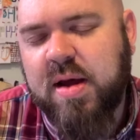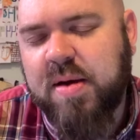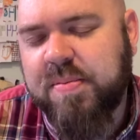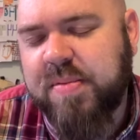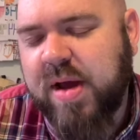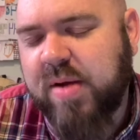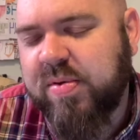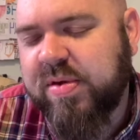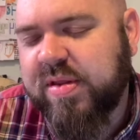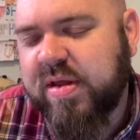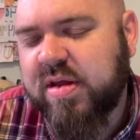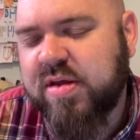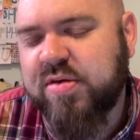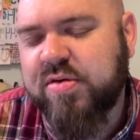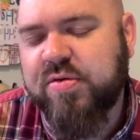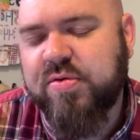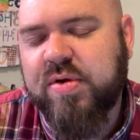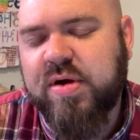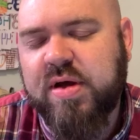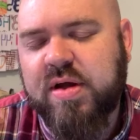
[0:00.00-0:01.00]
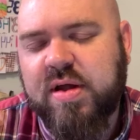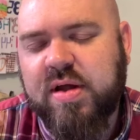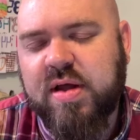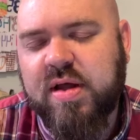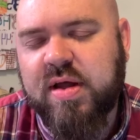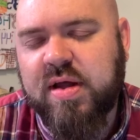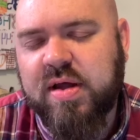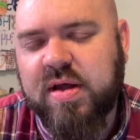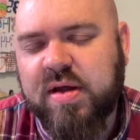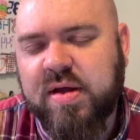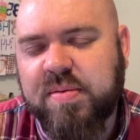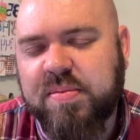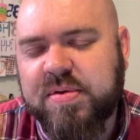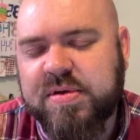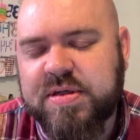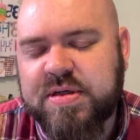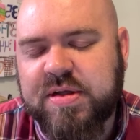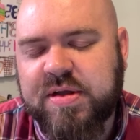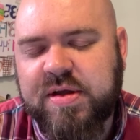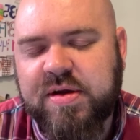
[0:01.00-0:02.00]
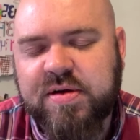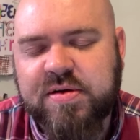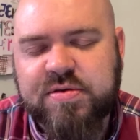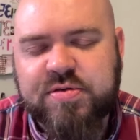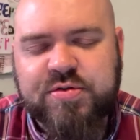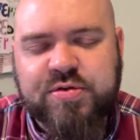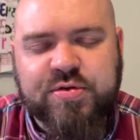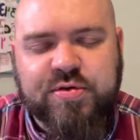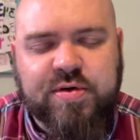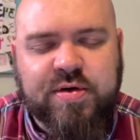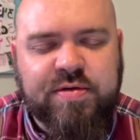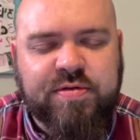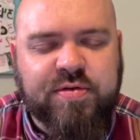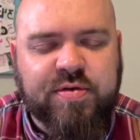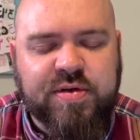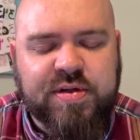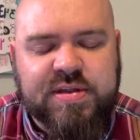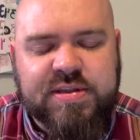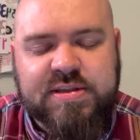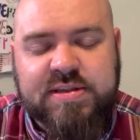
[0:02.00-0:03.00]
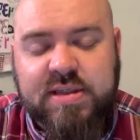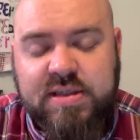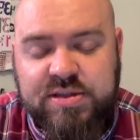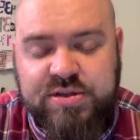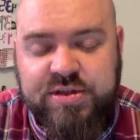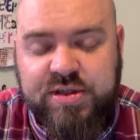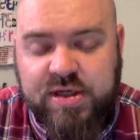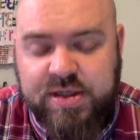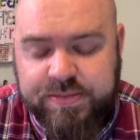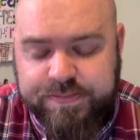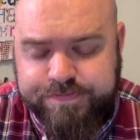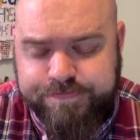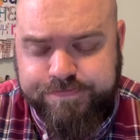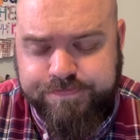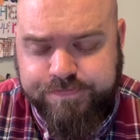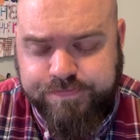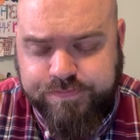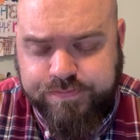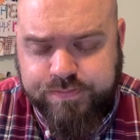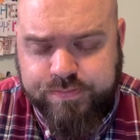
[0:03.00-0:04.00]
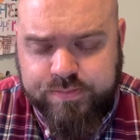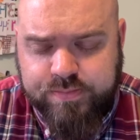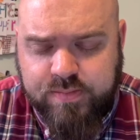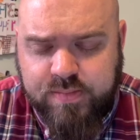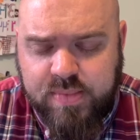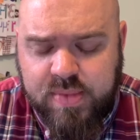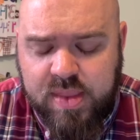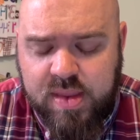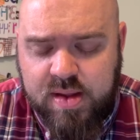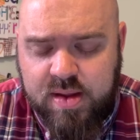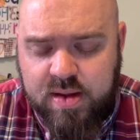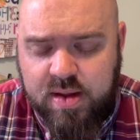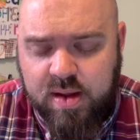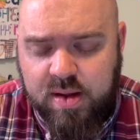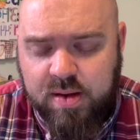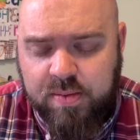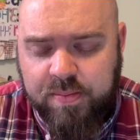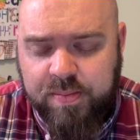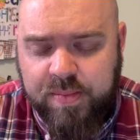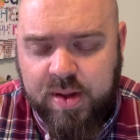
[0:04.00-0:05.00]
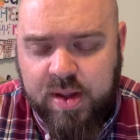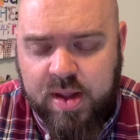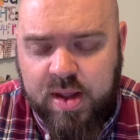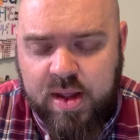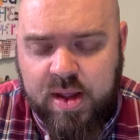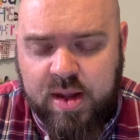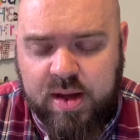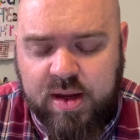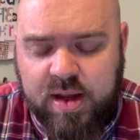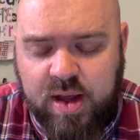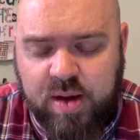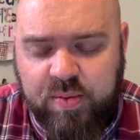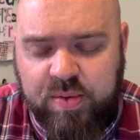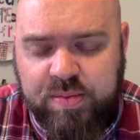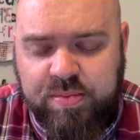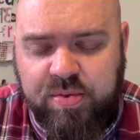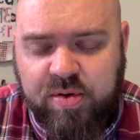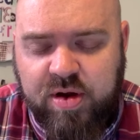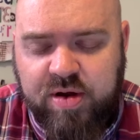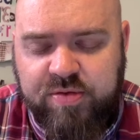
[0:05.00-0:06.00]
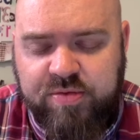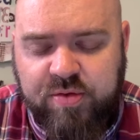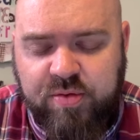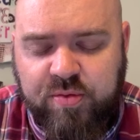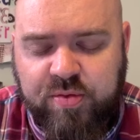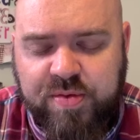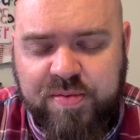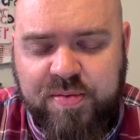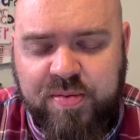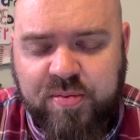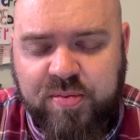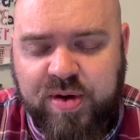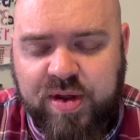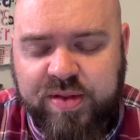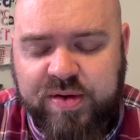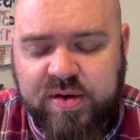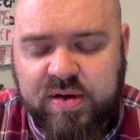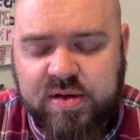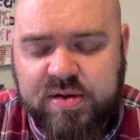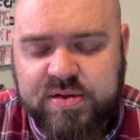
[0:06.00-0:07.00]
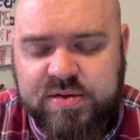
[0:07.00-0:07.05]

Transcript: God, we thank you, particularly here in Troy, for the sunshine. God, we pray for warmer weather.